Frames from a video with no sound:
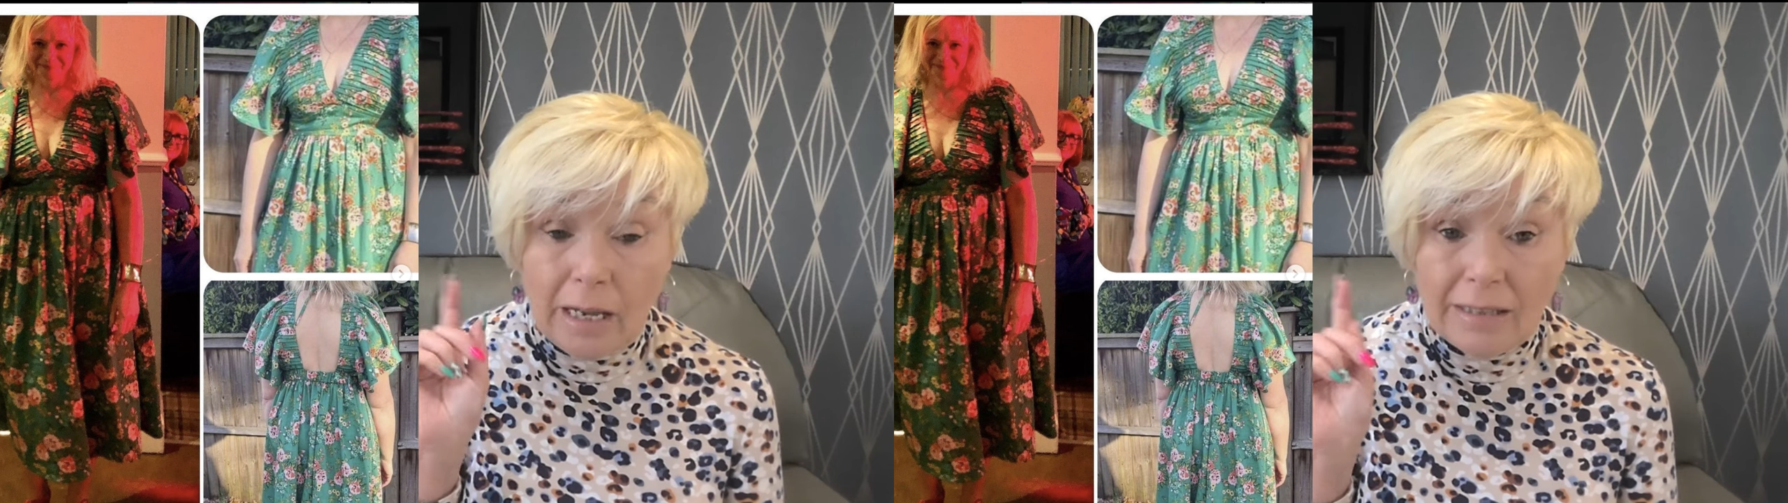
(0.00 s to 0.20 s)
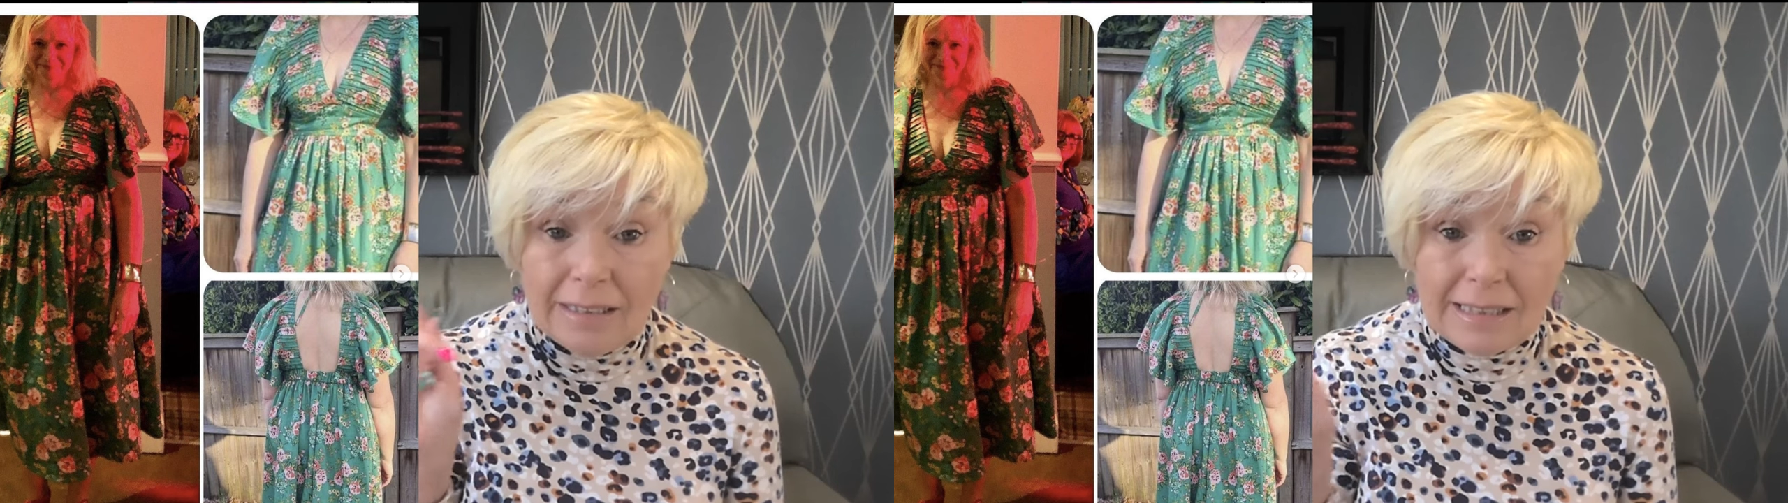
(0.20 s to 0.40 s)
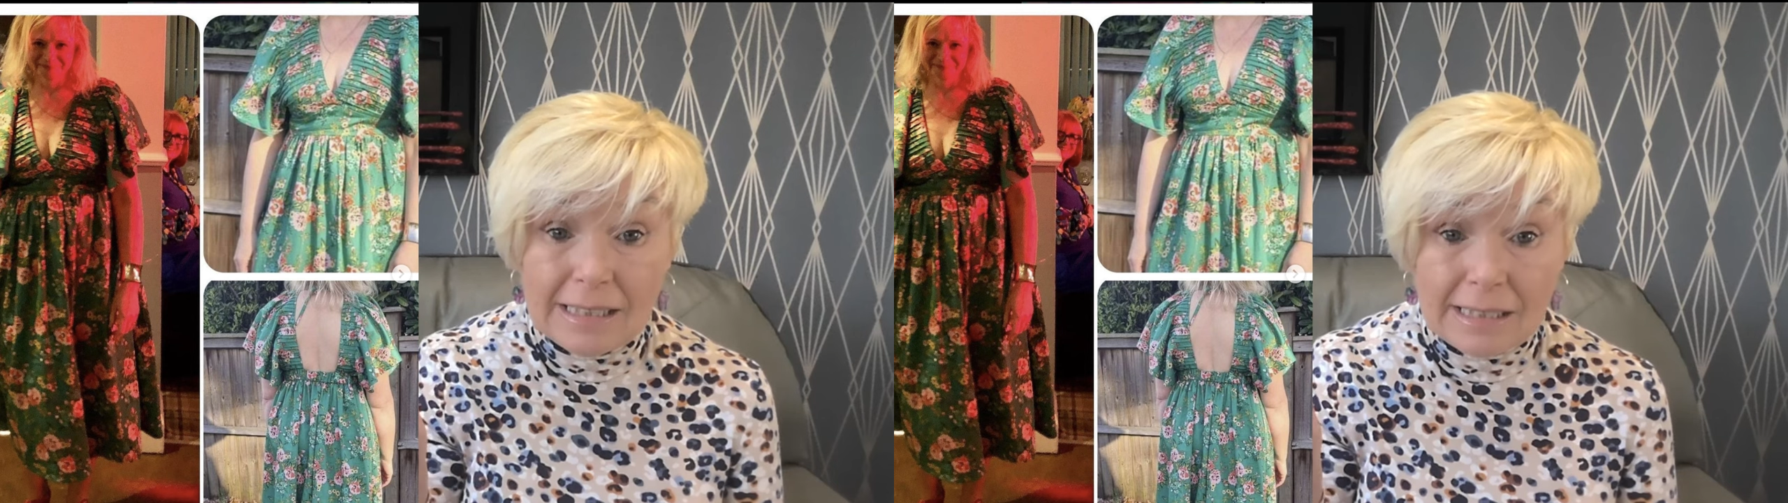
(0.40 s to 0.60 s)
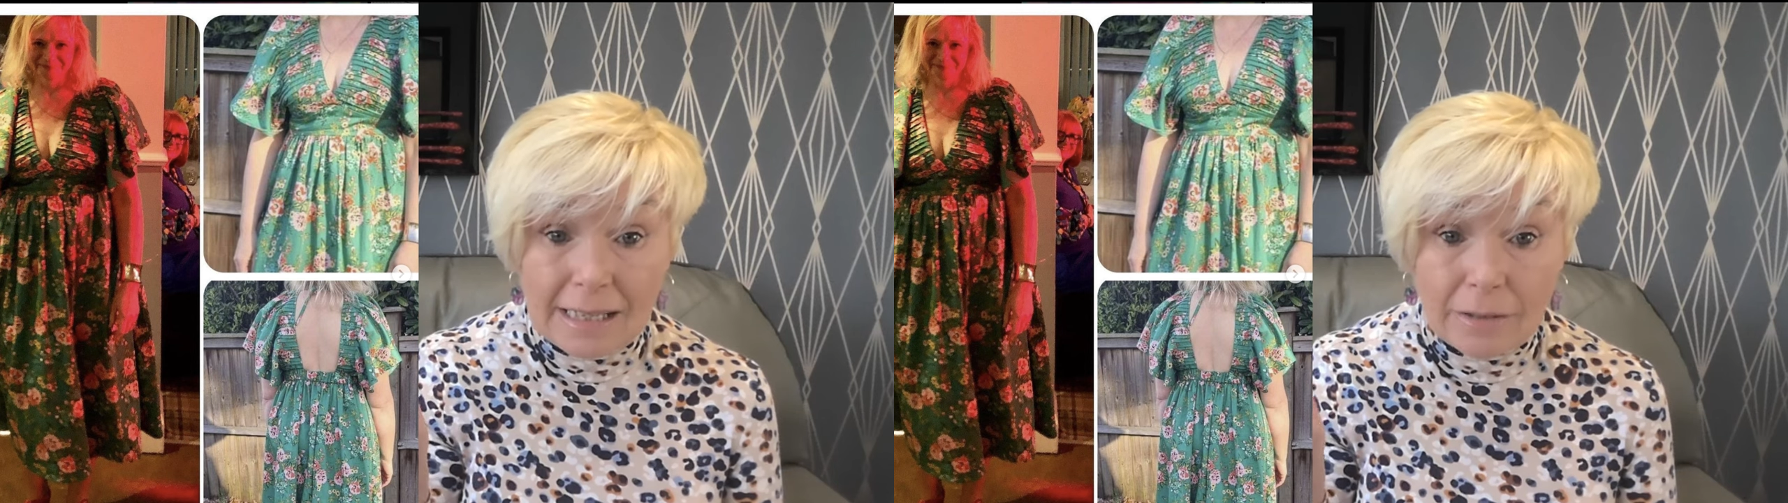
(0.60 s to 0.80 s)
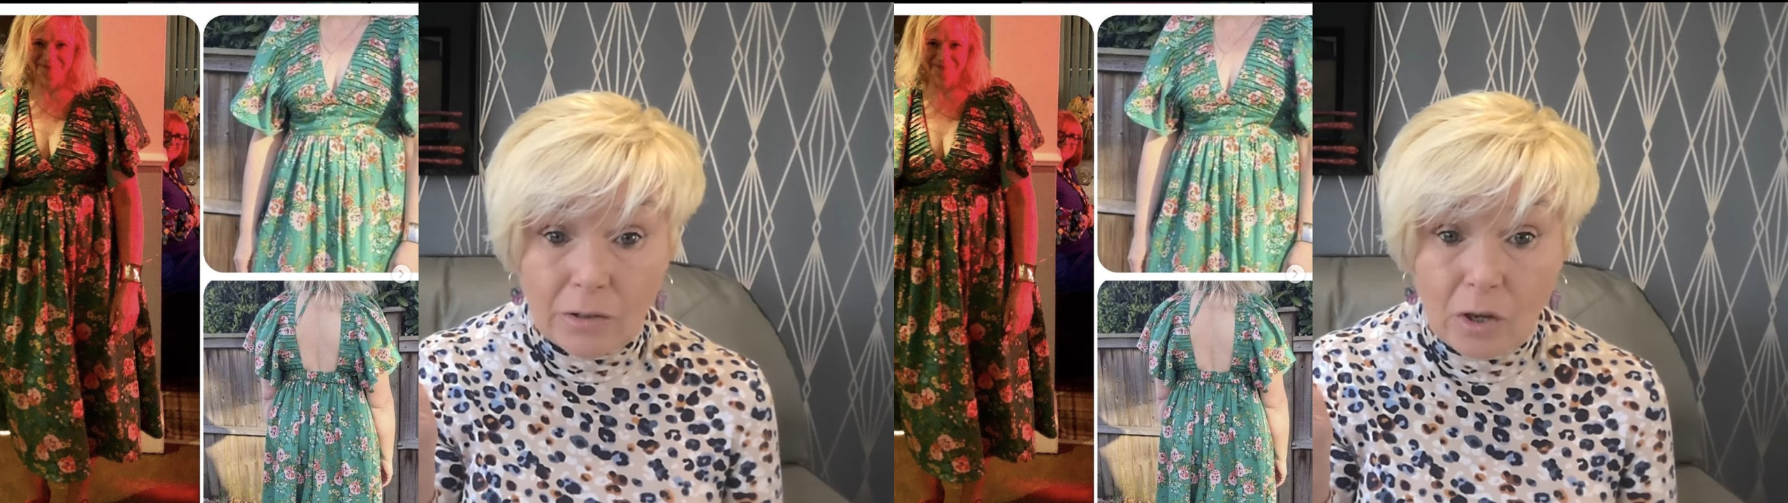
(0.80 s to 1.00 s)
and the
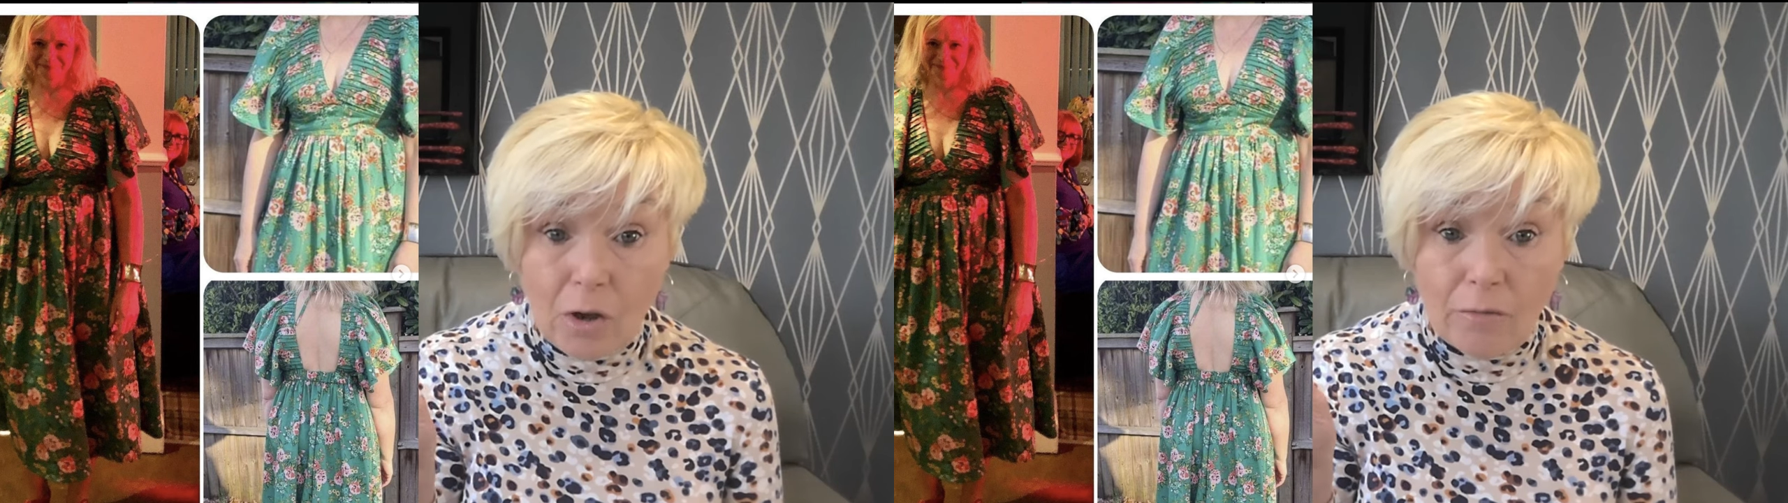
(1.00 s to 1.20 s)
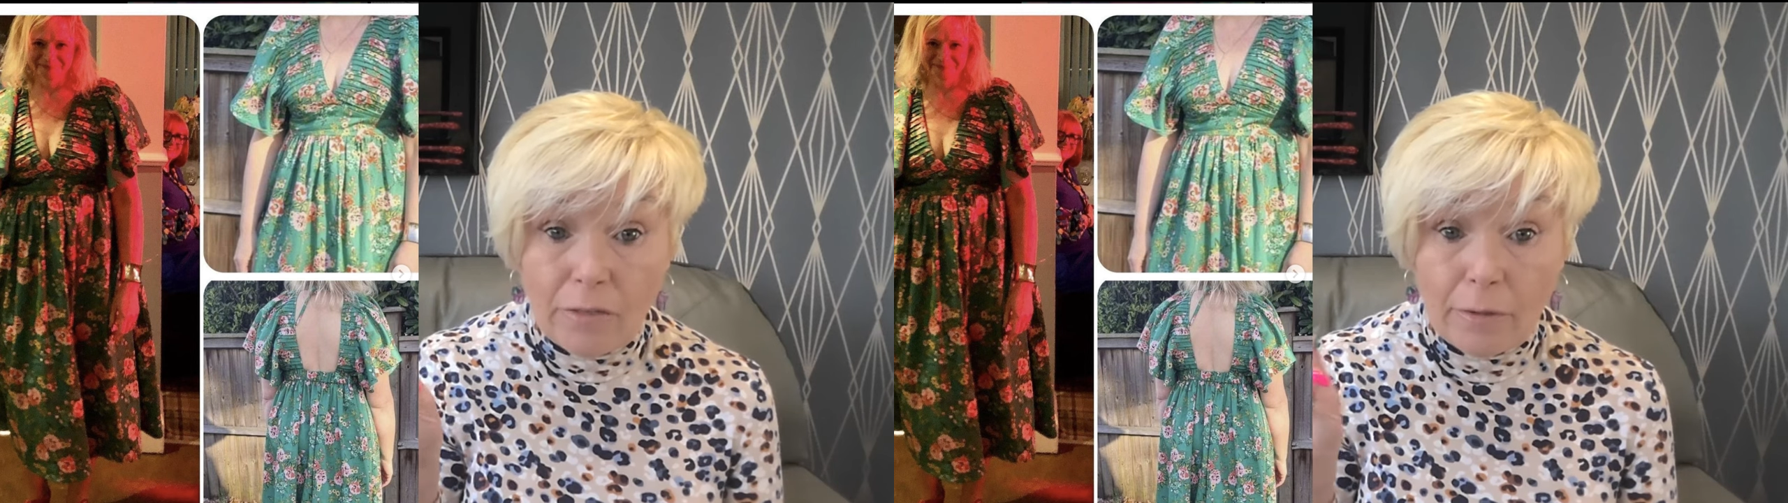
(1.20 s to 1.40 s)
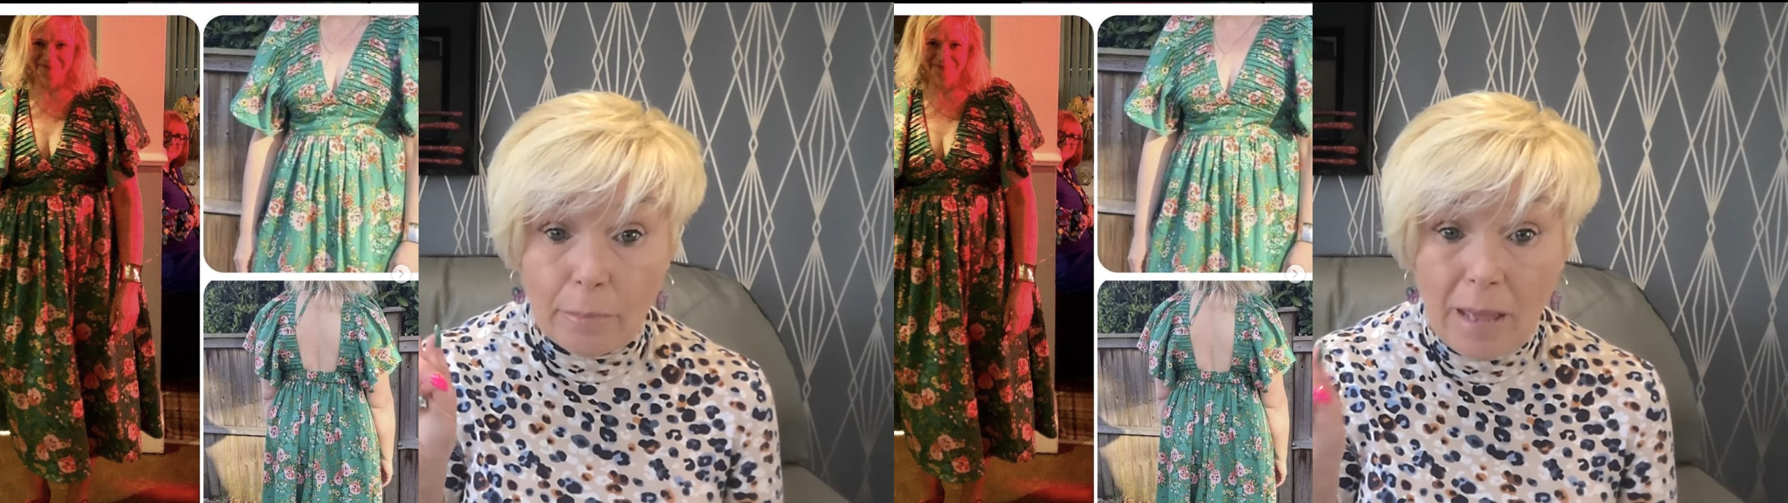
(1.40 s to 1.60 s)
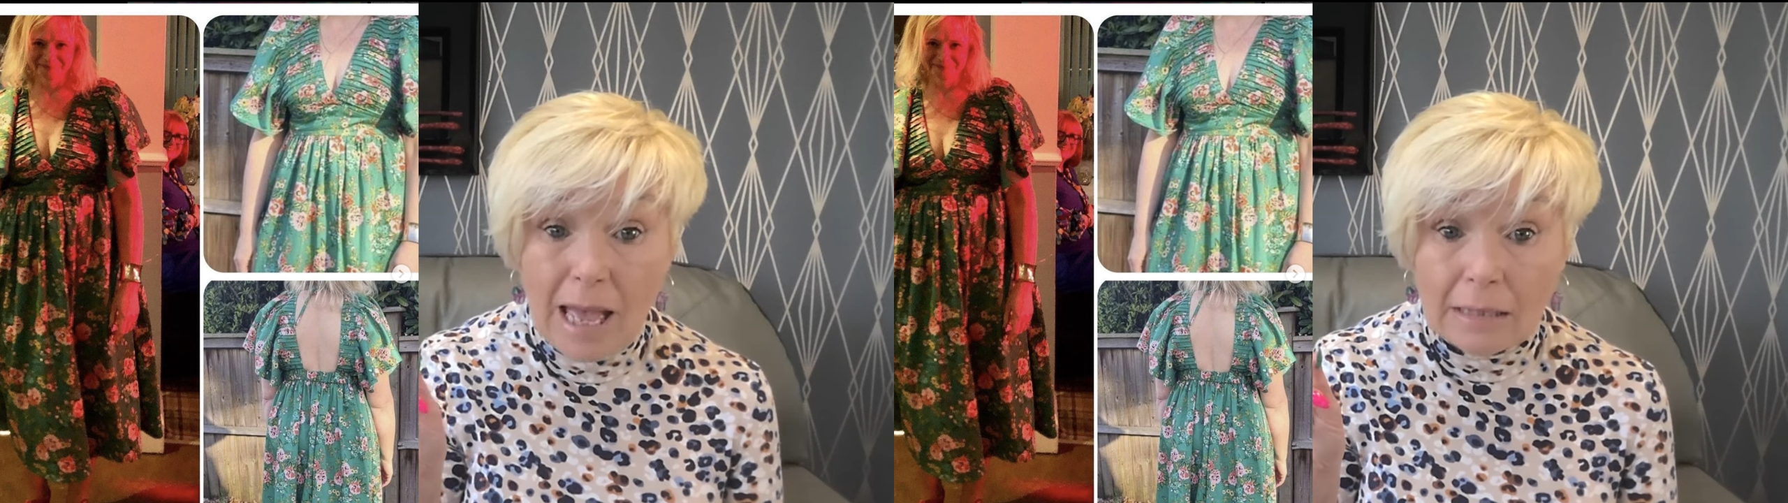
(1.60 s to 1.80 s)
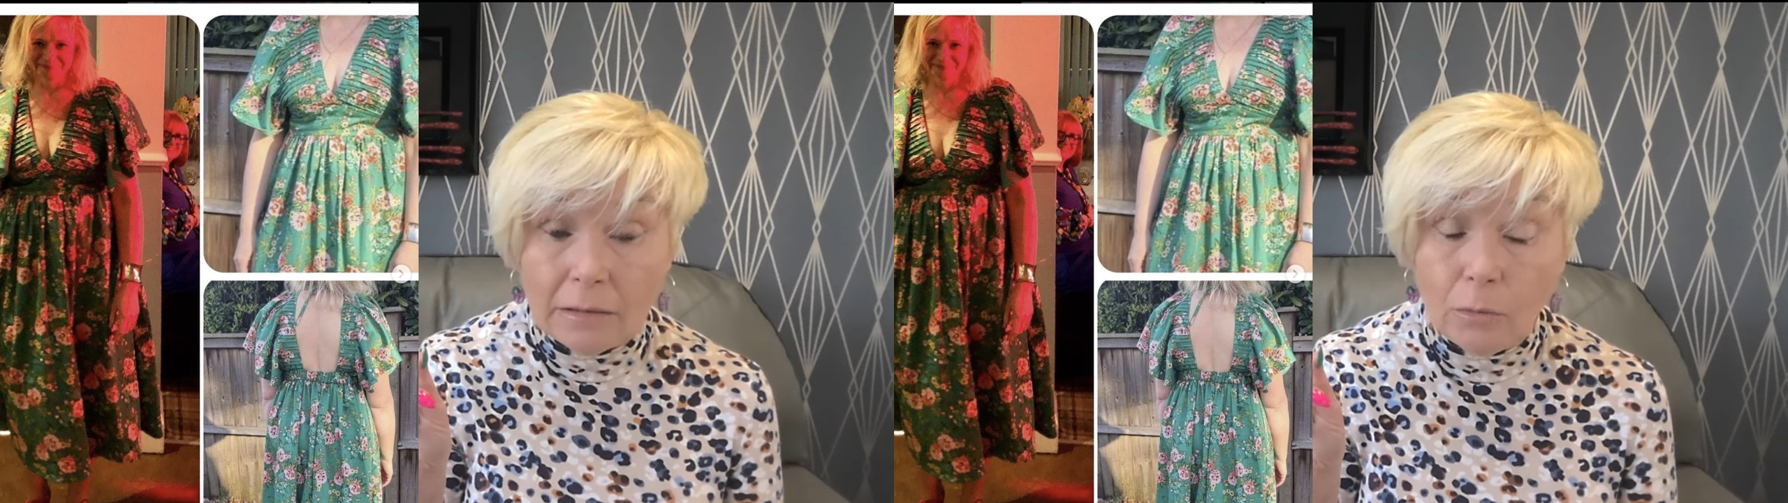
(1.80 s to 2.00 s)
details of the
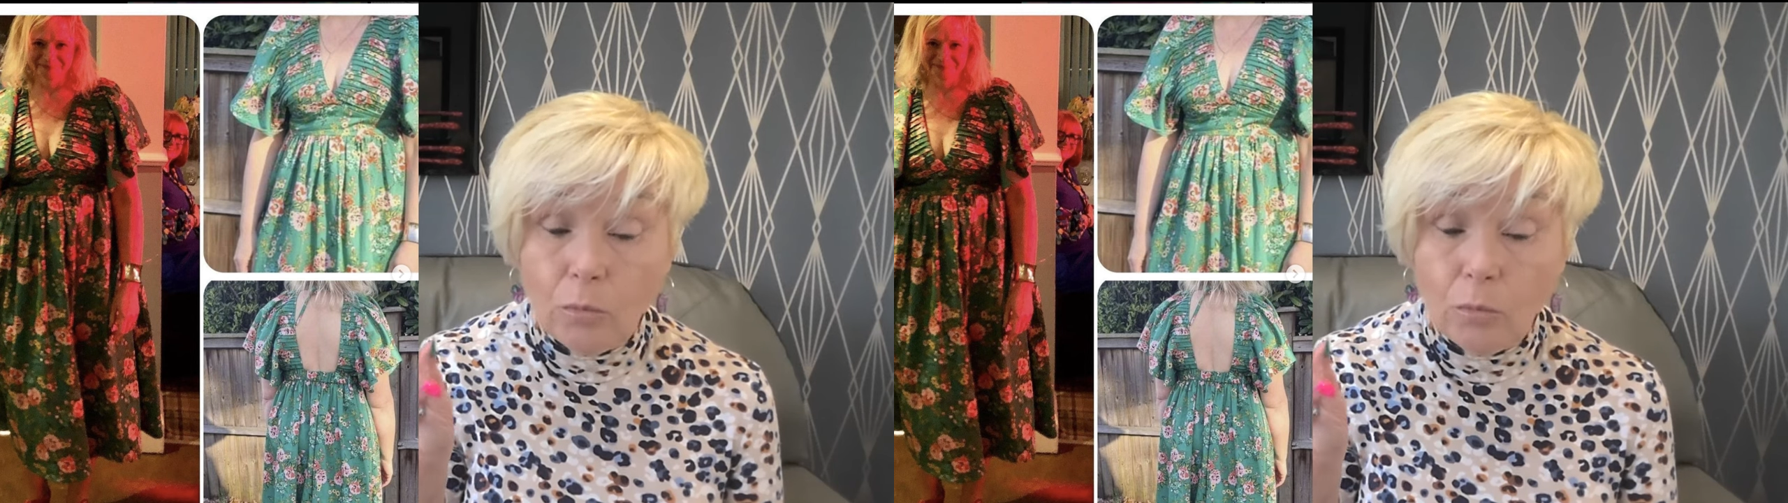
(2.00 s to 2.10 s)
pattern,